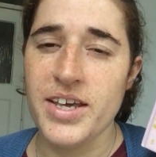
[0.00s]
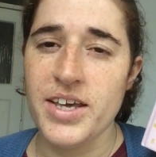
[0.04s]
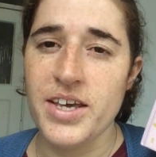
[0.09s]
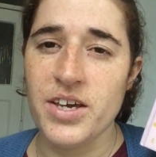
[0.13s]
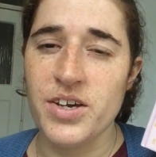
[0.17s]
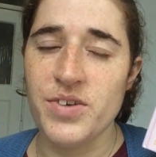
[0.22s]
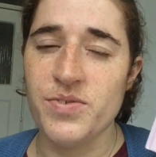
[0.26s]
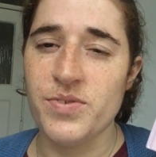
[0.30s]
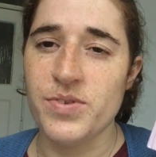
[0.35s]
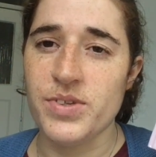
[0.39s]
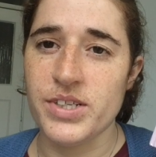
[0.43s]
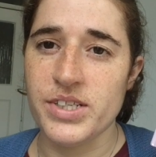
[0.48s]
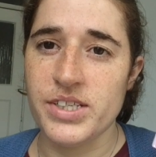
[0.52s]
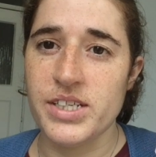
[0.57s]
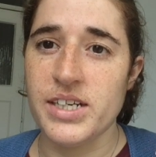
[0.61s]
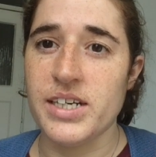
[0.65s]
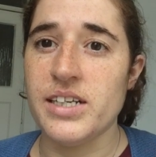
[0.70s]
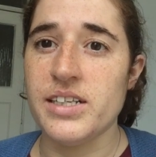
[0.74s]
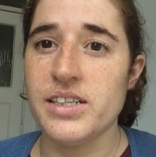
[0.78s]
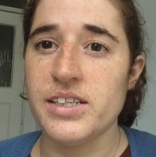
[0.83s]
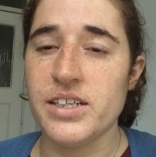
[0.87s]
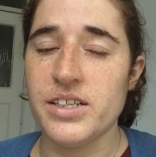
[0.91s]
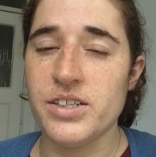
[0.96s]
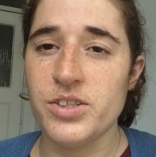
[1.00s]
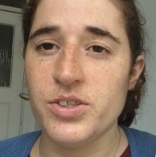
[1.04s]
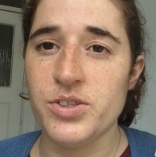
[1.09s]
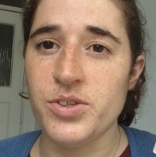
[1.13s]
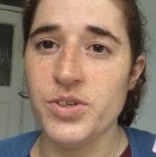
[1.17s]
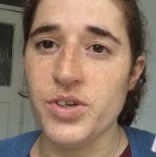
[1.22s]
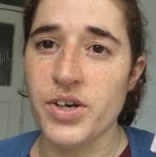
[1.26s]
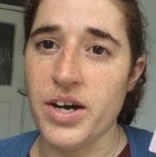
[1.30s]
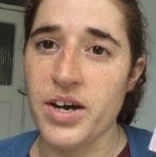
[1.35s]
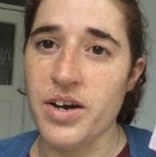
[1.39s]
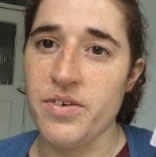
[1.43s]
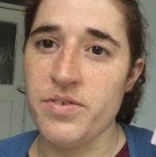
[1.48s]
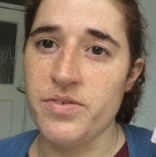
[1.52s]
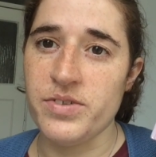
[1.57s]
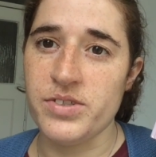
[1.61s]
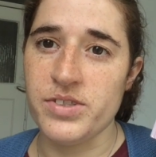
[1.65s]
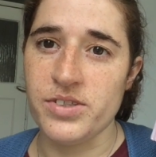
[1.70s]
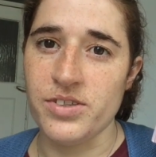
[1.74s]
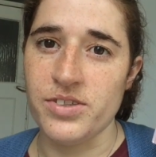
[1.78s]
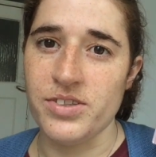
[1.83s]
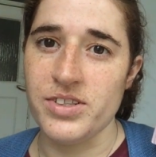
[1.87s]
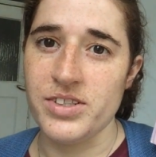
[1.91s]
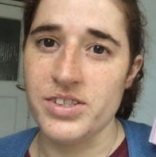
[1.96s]
if the child that you have
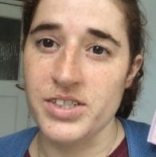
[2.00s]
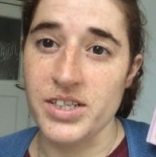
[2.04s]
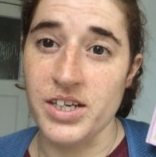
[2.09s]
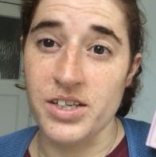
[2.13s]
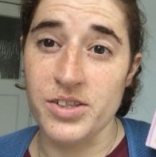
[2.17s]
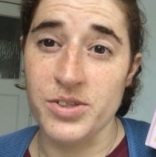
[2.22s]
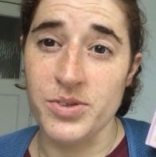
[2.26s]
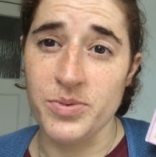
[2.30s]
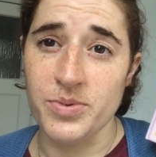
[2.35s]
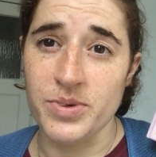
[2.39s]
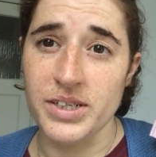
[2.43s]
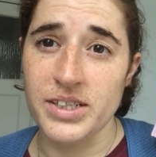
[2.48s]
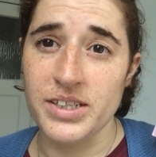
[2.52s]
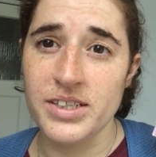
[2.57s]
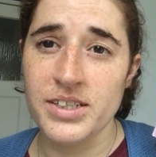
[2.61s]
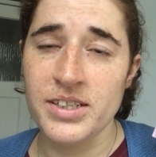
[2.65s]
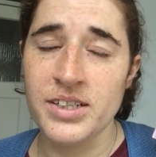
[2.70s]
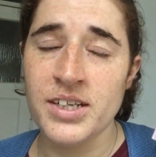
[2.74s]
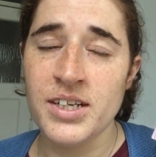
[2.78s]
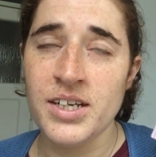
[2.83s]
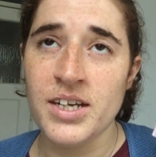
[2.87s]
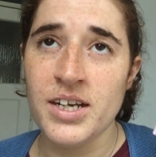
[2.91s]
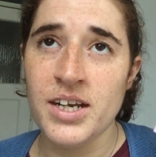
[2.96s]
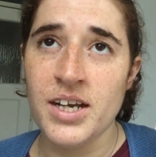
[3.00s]
is not the child you wanted.